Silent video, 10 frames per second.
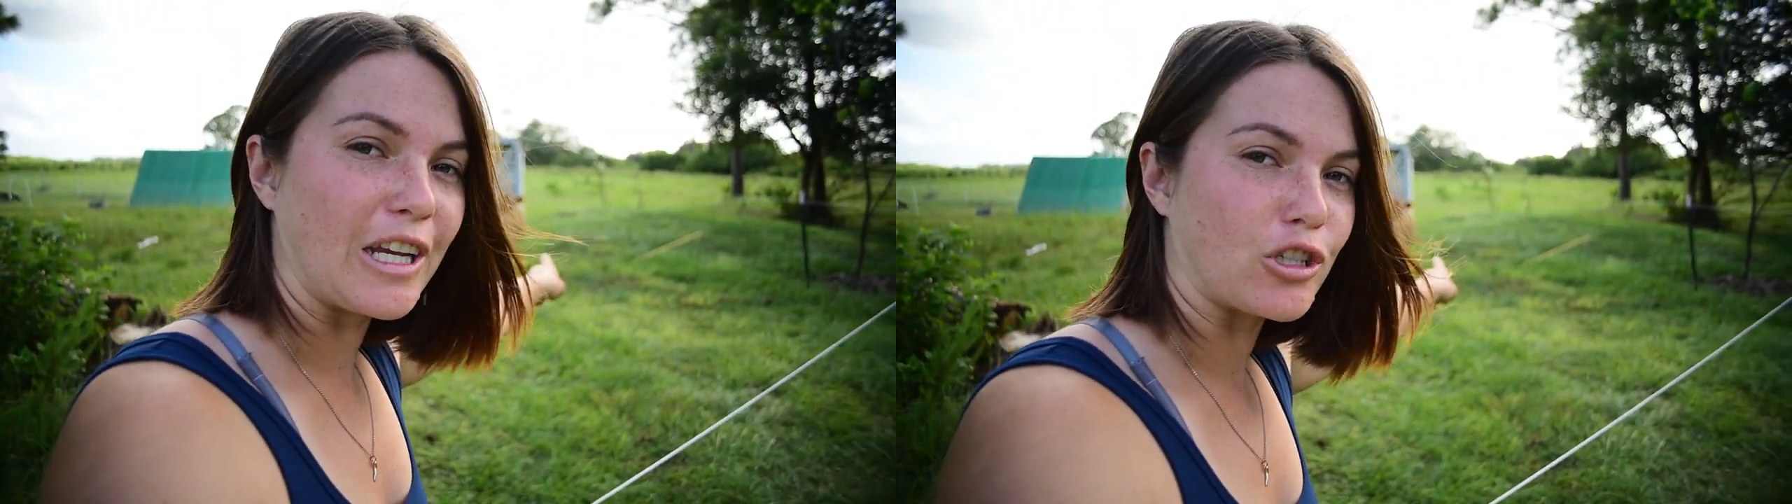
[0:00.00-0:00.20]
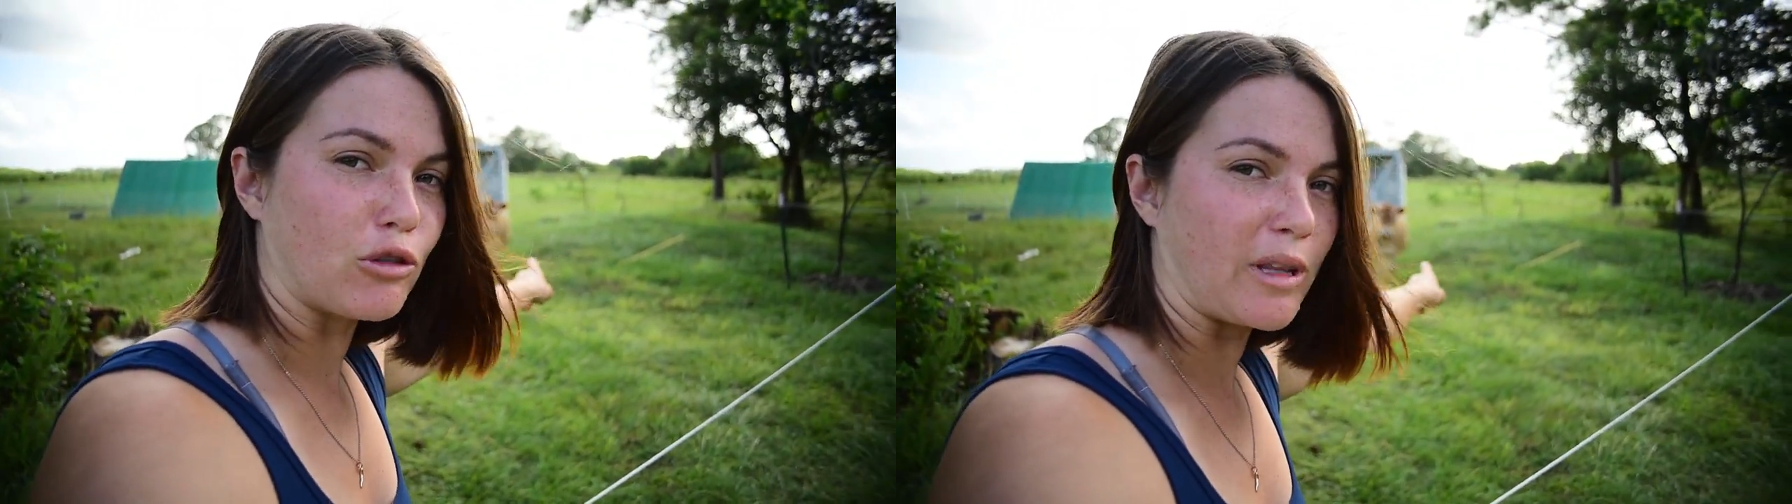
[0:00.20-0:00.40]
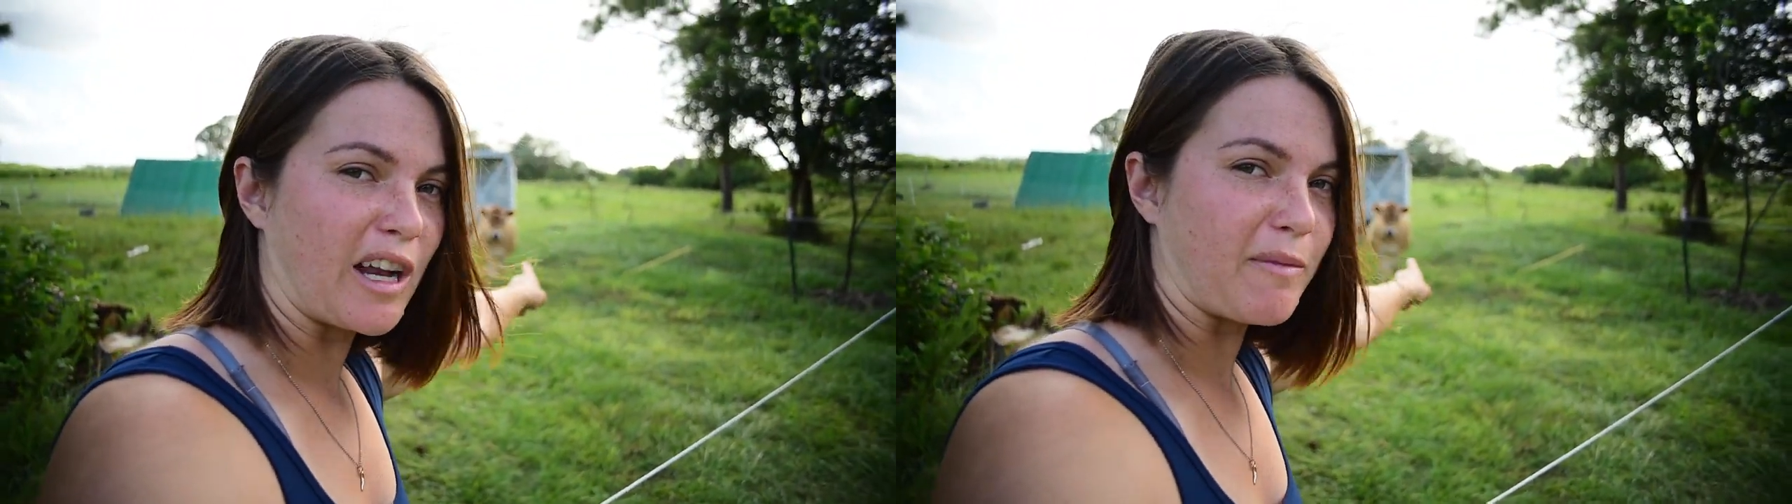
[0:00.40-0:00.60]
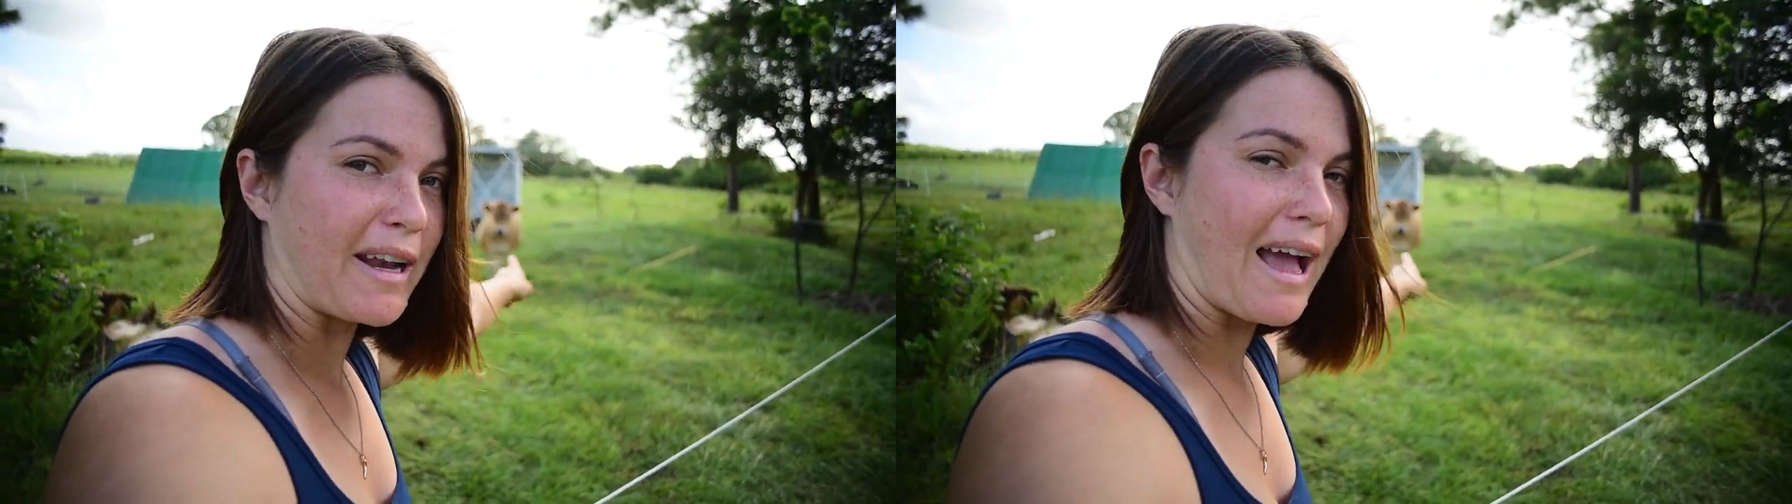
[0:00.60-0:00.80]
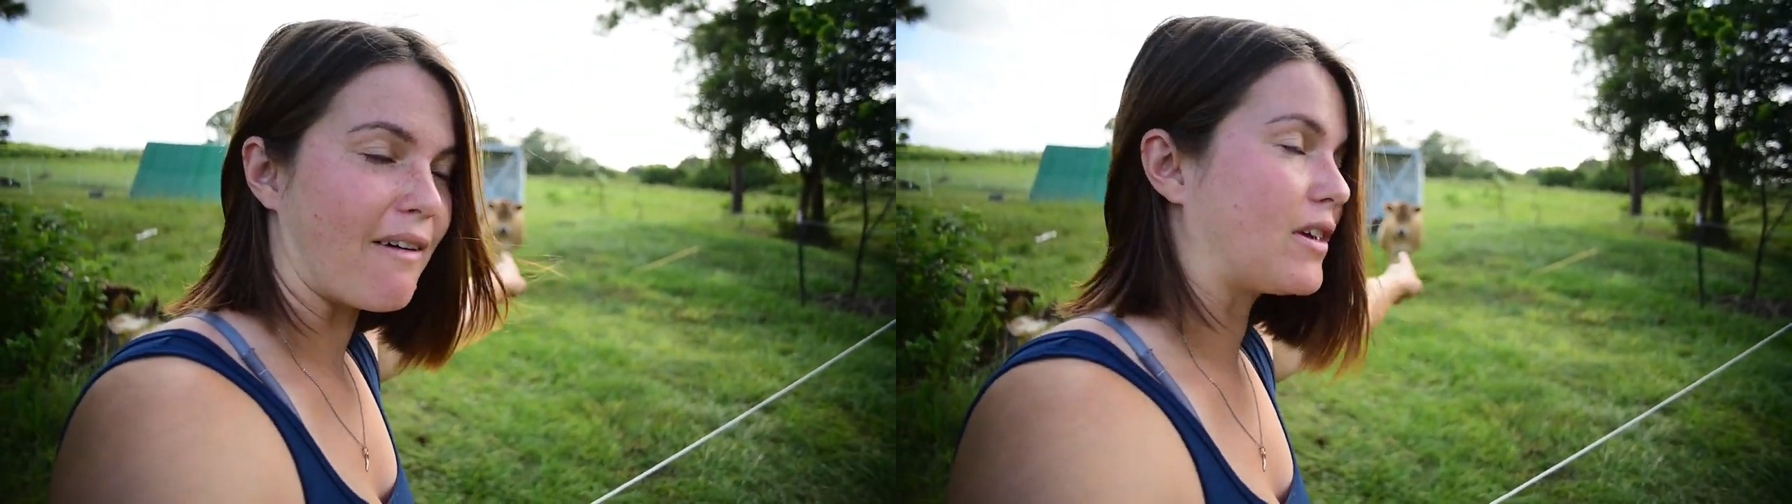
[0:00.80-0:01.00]
issue that I've been
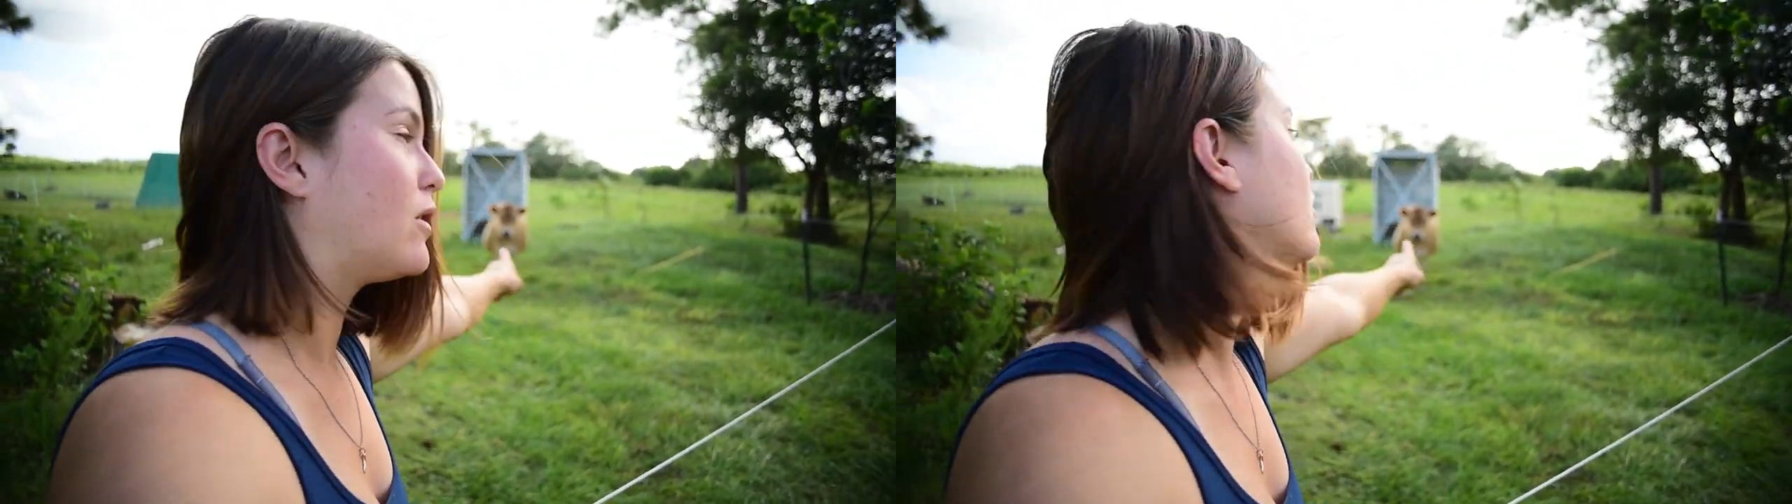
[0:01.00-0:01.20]
having